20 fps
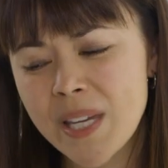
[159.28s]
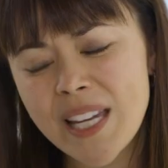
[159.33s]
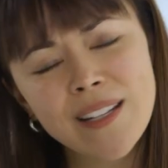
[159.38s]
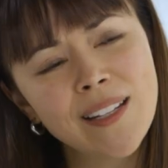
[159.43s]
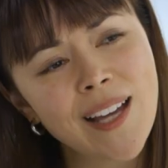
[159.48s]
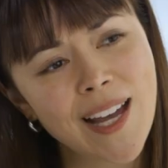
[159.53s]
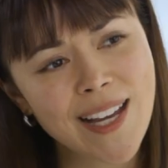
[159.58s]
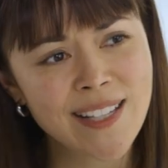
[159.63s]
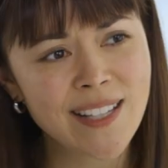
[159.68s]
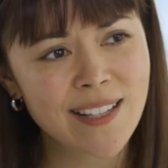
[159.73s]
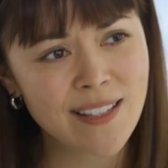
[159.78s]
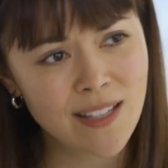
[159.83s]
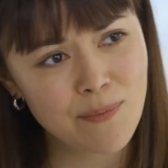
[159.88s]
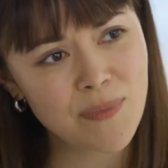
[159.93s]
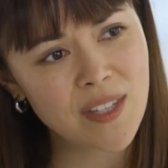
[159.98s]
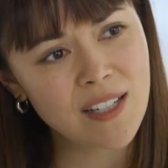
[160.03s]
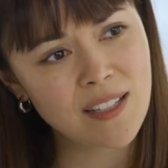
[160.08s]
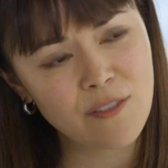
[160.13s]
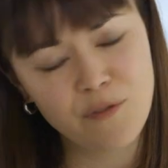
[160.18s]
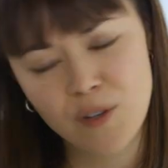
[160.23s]
being nice is
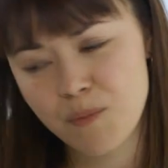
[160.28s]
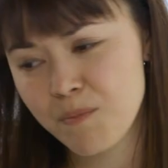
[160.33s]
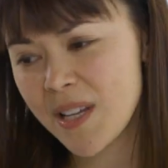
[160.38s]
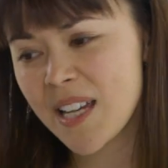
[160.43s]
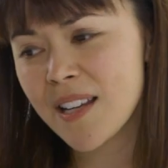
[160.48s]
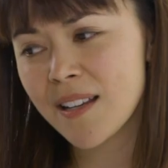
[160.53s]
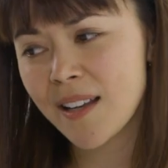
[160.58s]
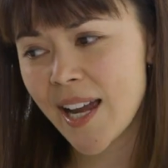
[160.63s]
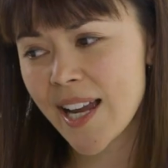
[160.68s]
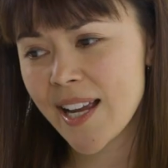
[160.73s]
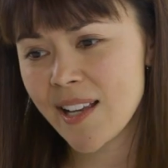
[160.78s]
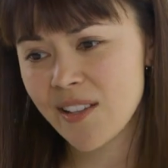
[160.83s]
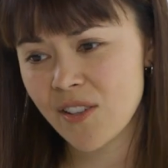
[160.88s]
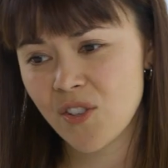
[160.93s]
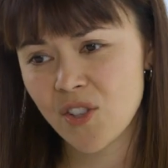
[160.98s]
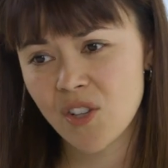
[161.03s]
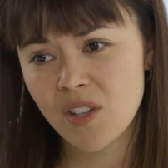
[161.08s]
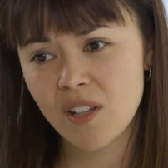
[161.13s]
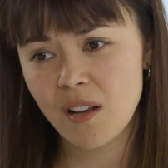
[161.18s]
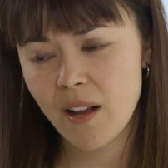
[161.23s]
something different. Being nice
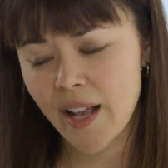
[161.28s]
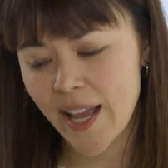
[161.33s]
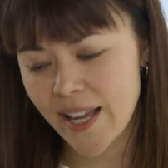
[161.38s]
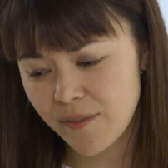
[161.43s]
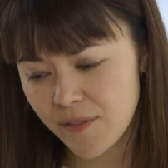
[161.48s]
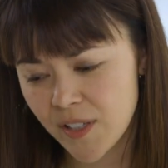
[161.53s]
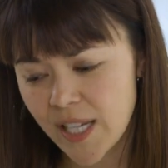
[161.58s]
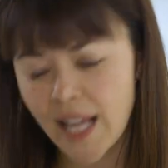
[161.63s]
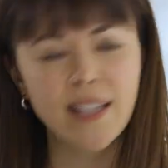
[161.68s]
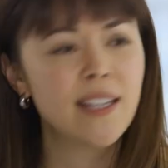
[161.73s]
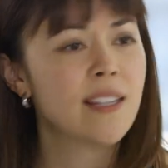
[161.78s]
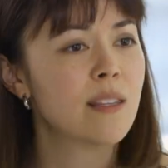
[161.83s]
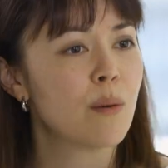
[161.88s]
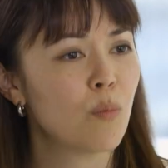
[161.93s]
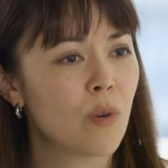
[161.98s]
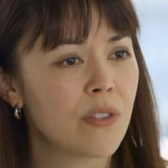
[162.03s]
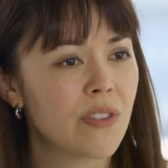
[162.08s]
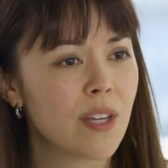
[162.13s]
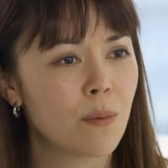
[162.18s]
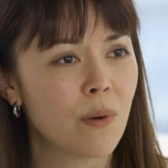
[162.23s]
is just kind of telling them
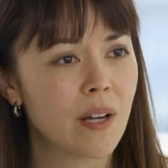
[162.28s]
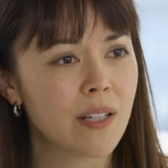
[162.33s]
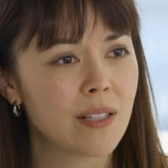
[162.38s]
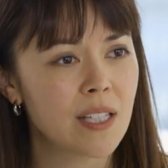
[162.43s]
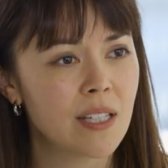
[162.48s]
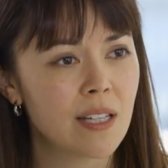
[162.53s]
what they want to